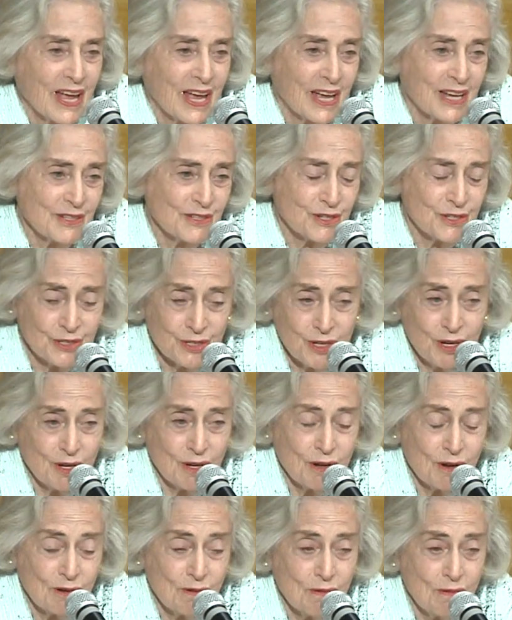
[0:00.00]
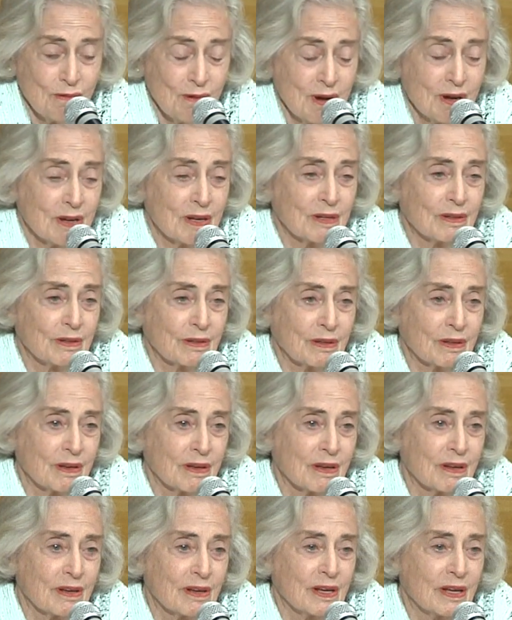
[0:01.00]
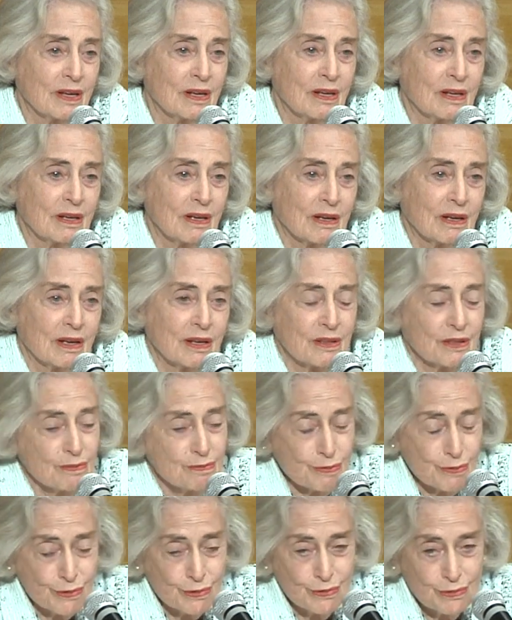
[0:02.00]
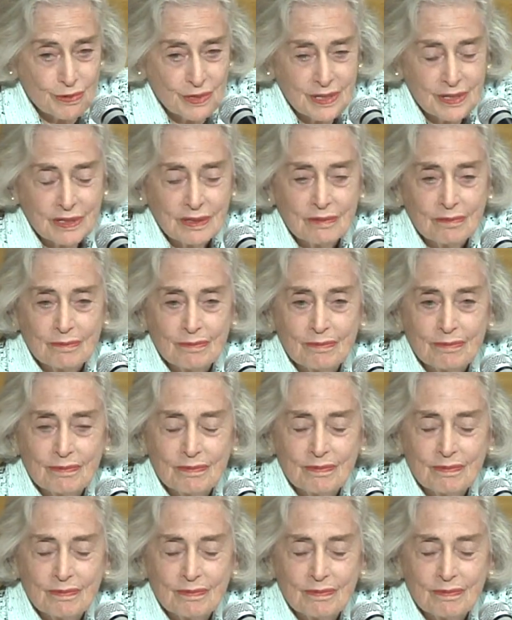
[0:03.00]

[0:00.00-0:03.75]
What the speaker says: And so the pruning,